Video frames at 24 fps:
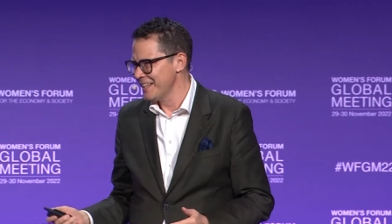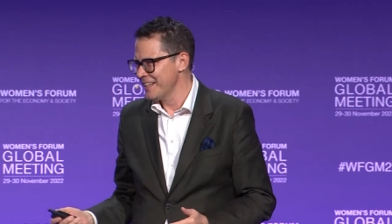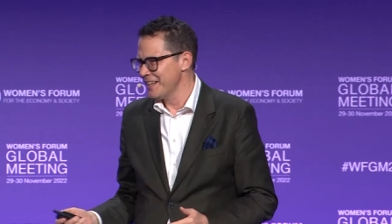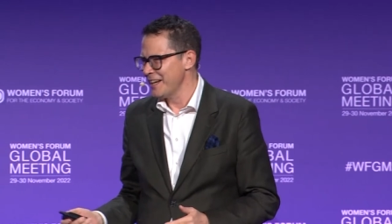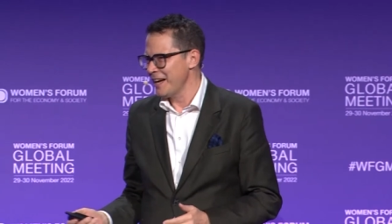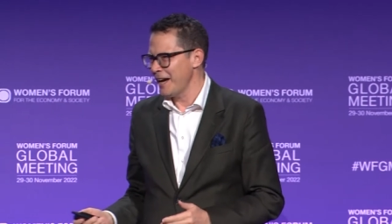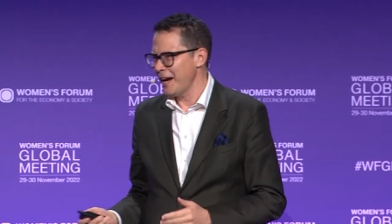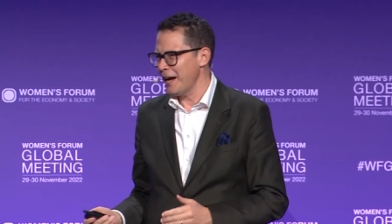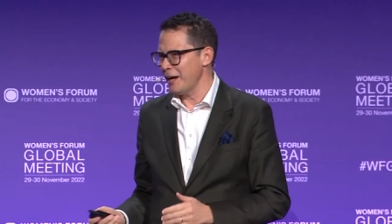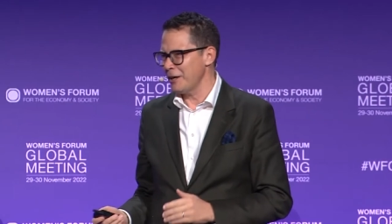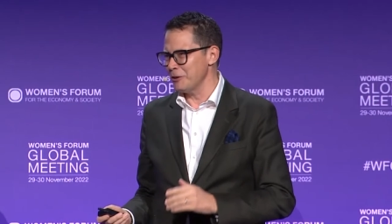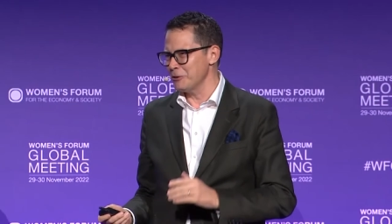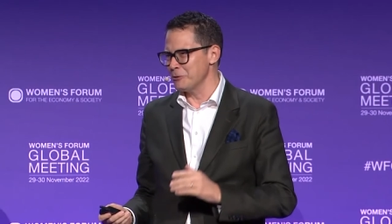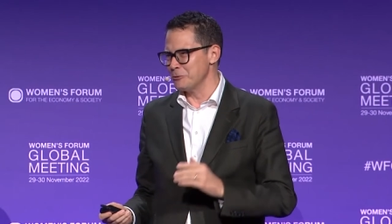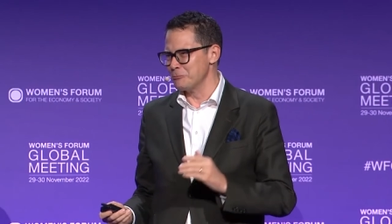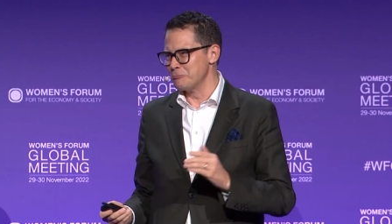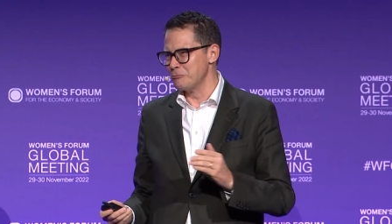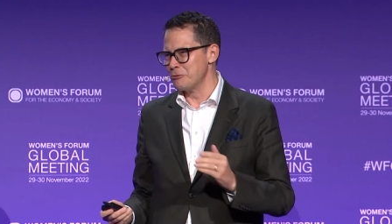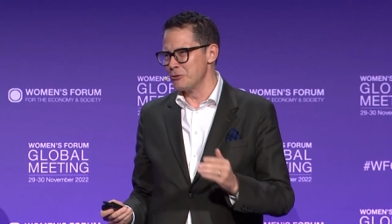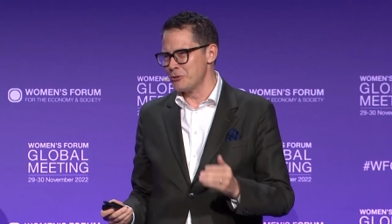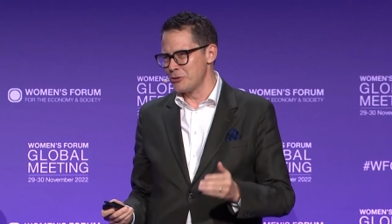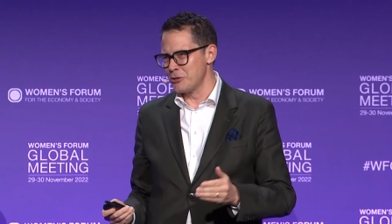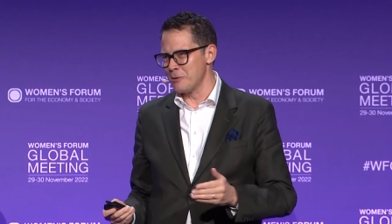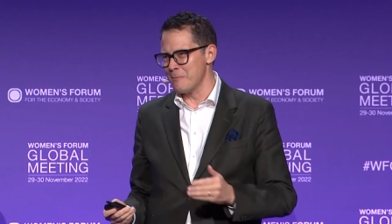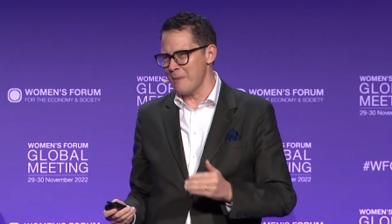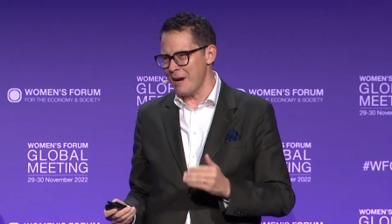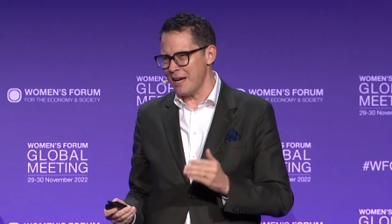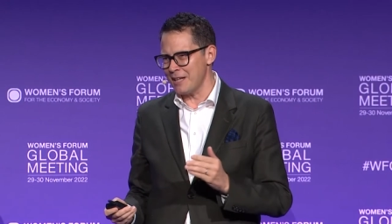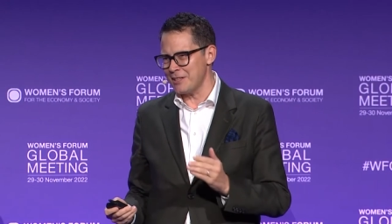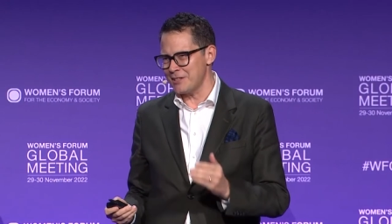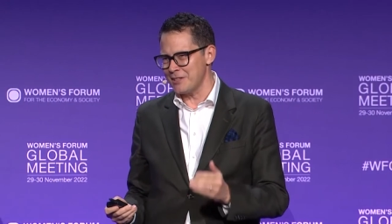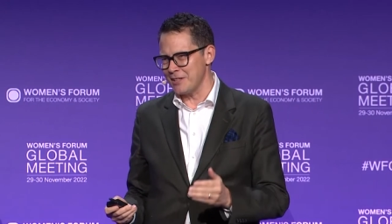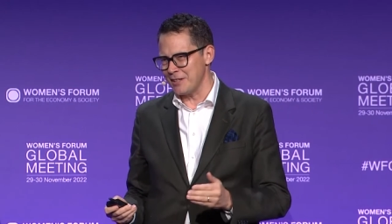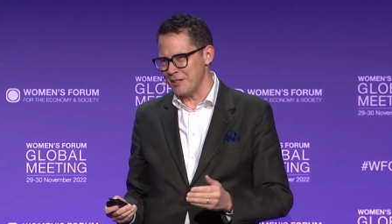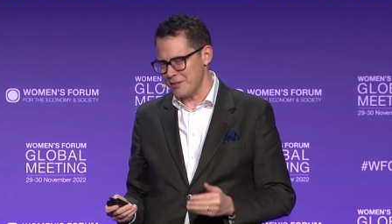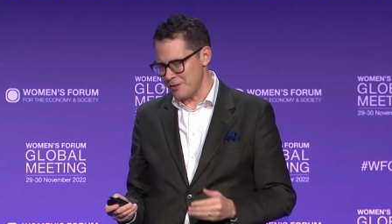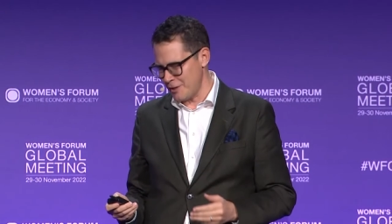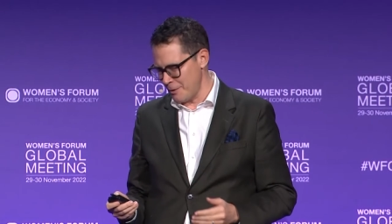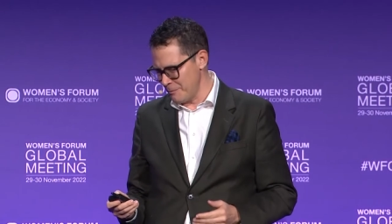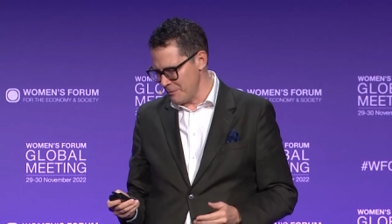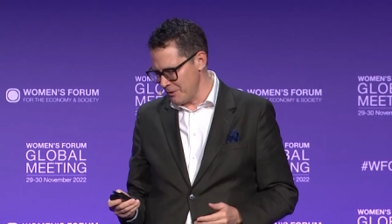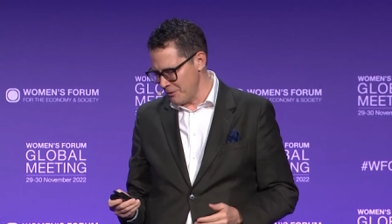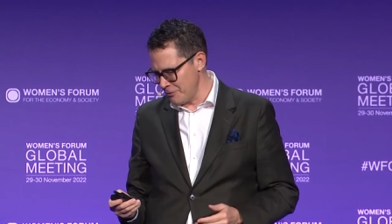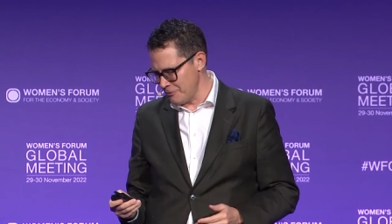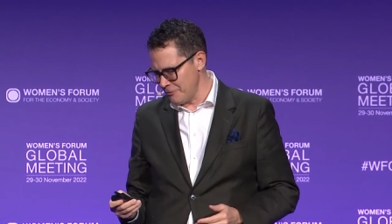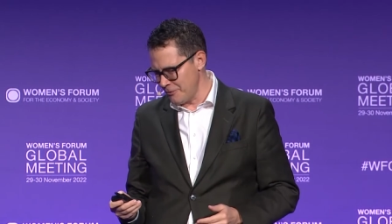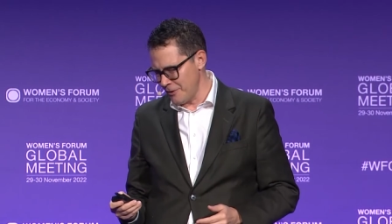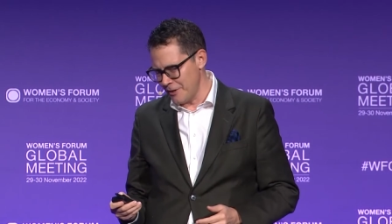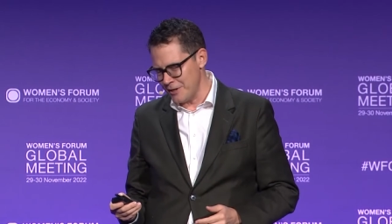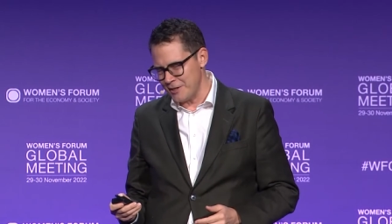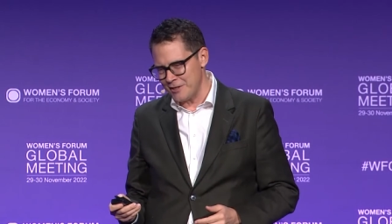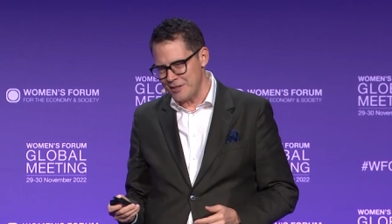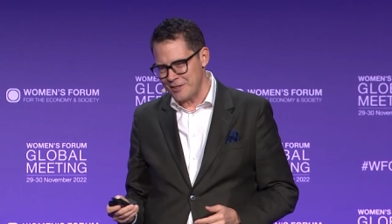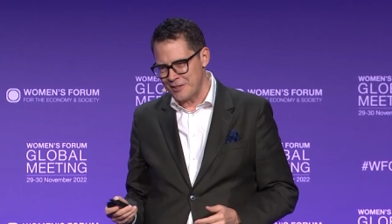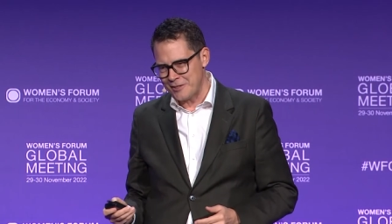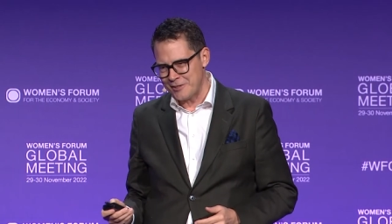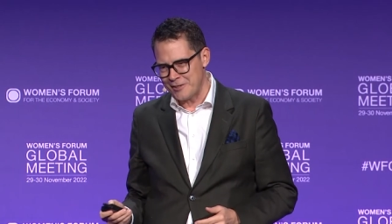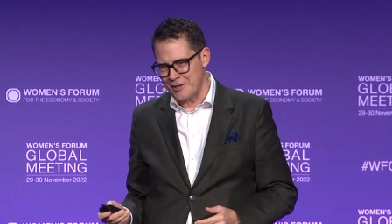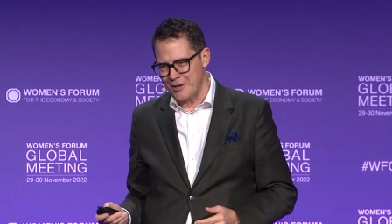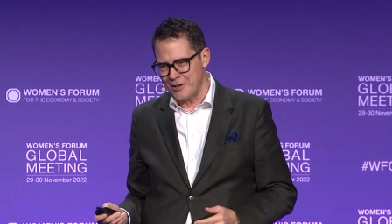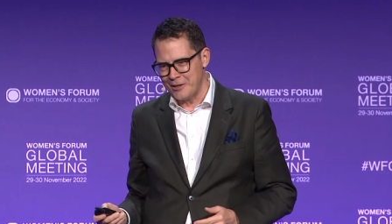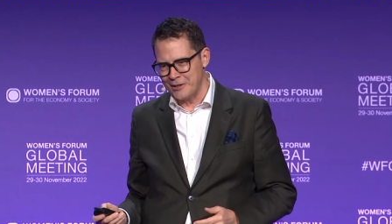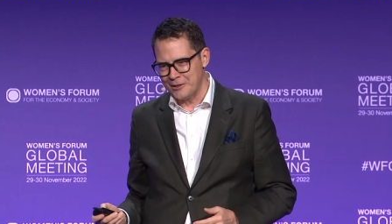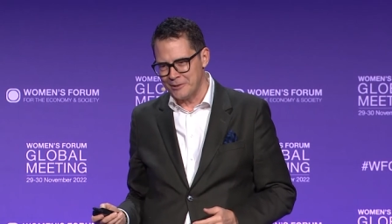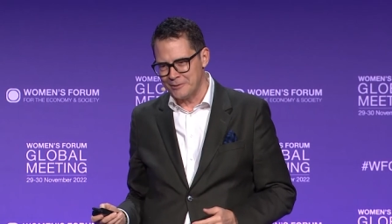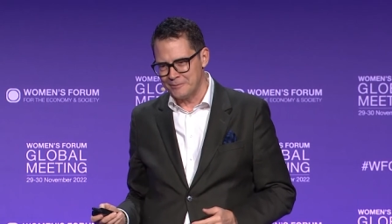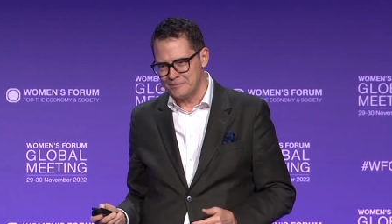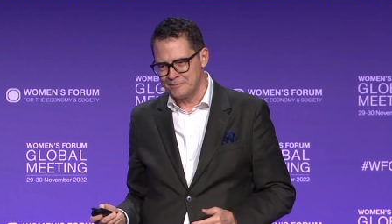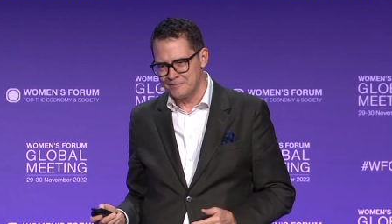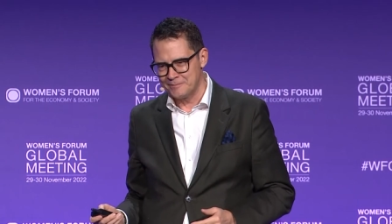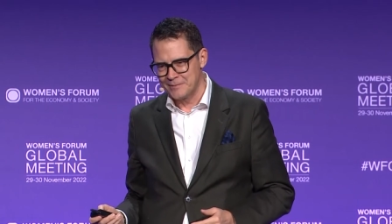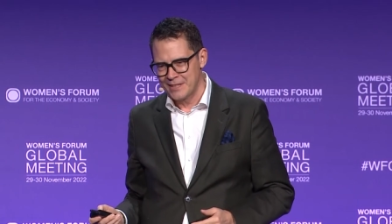how dramatic some of the findings are.